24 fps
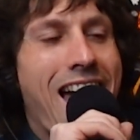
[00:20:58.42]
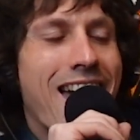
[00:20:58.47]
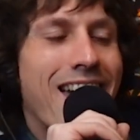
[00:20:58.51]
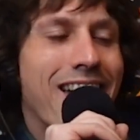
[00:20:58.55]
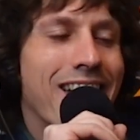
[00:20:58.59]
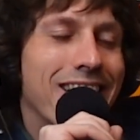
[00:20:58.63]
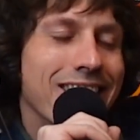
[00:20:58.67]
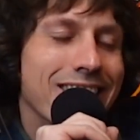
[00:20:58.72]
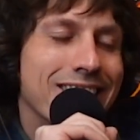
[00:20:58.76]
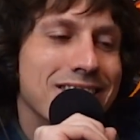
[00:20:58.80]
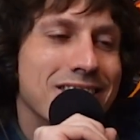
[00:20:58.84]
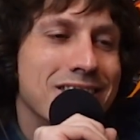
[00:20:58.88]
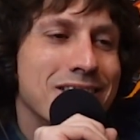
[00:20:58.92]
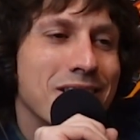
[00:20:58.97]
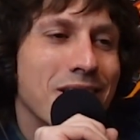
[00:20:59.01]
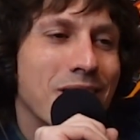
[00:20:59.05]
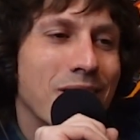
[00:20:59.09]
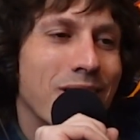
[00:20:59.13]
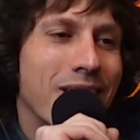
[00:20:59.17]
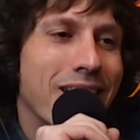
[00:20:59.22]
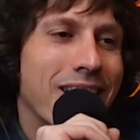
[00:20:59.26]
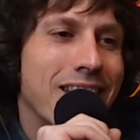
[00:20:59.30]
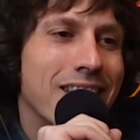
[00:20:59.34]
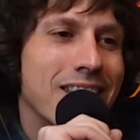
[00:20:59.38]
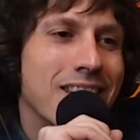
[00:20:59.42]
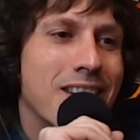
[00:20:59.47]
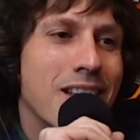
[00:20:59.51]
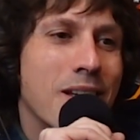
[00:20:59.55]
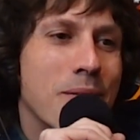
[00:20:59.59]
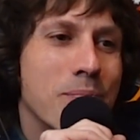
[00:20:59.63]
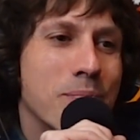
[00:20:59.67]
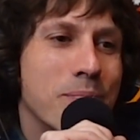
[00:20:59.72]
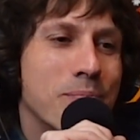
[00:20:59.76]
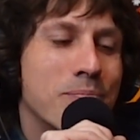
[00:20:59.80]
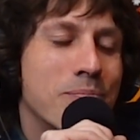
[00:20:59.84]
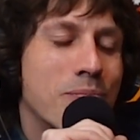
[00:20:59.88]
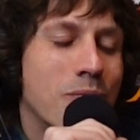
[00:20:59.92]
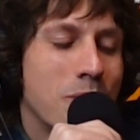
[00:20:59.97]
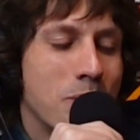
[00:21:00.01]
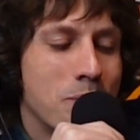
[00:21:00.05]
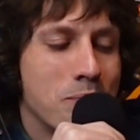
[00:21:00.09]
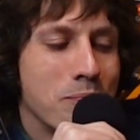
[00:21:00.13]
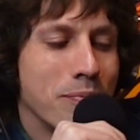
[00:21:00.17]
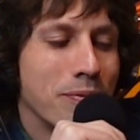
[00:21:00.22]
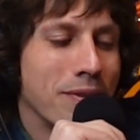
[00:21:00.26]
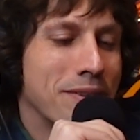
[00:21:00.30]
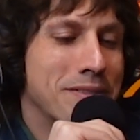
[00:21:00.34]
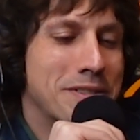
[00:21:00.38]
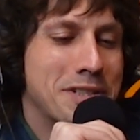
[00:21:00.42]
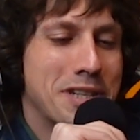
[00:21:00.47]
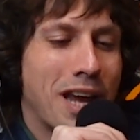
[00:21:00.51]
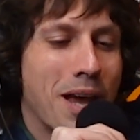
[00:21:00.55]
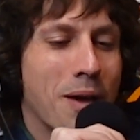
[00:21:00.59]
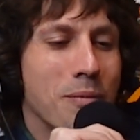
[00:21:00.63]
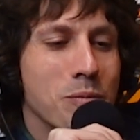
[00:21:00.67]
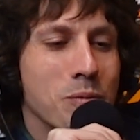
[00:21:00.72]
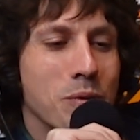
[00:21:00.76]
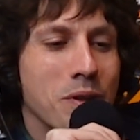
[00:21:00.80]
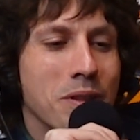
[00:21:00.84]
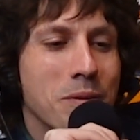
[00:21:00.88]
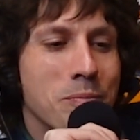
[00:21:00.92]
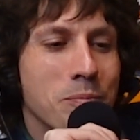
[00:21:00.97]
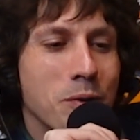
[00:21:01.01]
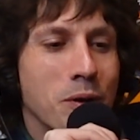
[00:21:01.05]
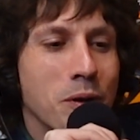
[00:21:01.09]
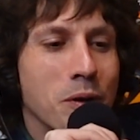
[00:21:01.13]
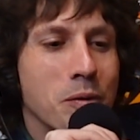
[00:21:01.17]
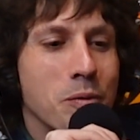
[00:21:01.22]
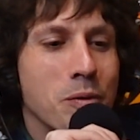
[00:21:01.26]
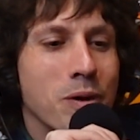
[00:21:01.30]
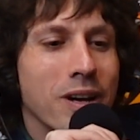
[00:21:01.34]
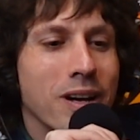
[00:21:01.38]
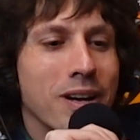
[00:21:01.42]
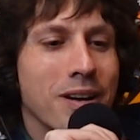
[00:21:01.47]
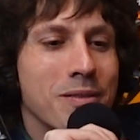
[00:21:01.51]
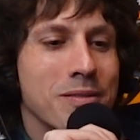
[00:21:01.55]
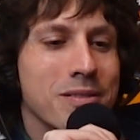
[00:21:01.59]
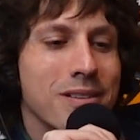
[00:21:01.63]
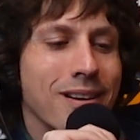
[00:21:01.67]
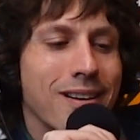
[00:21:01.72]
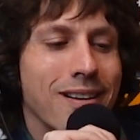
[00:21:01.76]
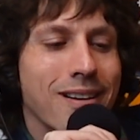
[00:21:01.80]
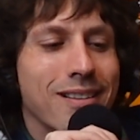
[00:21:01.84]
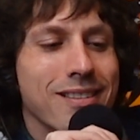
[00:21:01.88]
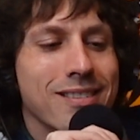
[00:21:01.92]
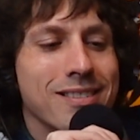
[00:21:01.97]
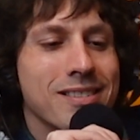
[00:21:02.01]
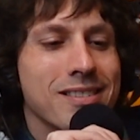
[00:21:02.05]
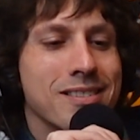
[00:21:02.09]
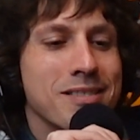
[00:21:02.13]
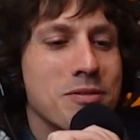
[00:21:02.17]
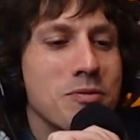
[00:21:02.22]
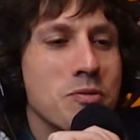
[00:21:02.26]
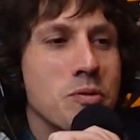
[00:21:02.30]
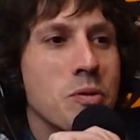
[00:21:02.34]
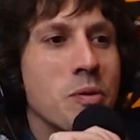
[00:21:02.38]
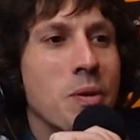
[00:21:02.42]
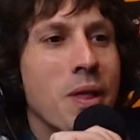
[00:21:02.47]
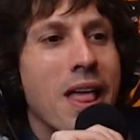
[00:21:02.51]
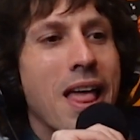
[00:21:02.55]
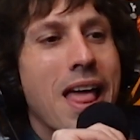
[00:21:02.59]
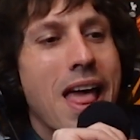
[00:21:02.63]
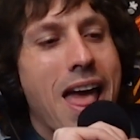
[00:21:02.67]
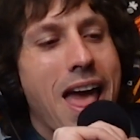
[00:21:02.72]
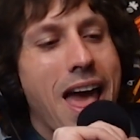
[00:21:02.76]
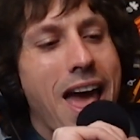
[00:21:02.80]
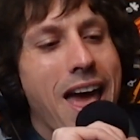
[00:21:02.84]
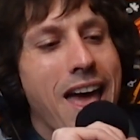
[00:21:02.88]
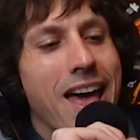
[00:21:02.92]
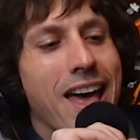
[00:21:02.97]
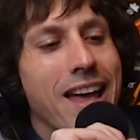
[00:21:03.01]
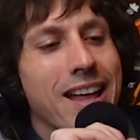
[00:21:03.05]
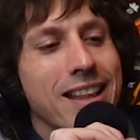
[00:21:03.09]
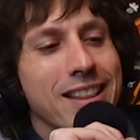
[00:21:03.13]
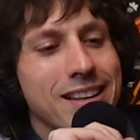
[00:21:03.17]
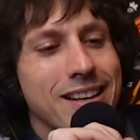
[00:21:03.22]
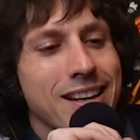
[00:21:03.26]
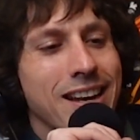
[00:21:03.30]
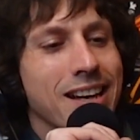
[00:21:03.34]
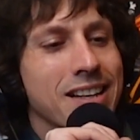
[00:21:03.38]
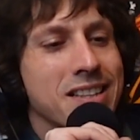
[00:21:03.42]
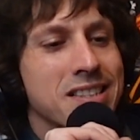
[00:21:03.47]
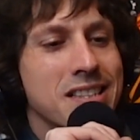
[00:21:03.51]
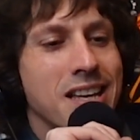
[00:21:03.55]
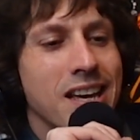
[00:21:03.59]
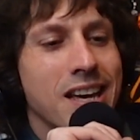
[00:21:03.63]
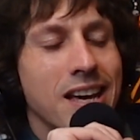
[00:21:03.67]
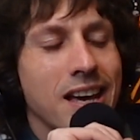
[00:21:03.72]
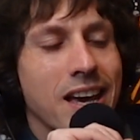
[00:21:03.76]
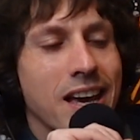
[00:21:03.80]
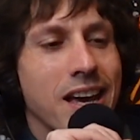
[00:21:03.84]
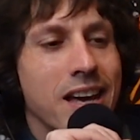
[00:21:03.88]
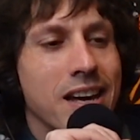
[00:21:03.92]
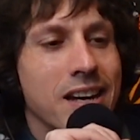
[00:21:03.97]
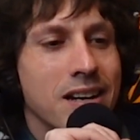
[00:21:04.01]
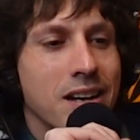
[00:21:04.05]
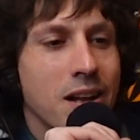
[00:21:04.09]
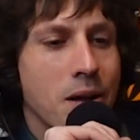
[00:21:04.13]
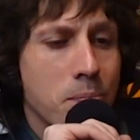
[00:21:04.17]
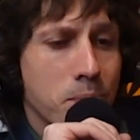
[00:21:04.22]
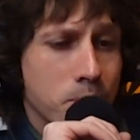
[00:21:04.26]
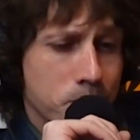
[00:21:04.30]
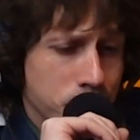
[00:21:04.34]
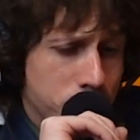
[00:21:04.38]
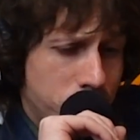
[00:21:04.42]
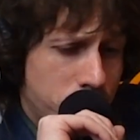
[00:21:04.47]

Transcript: And so I ended up jammed with them real quick. And I was like, oh, this is cool. And the next day I ended up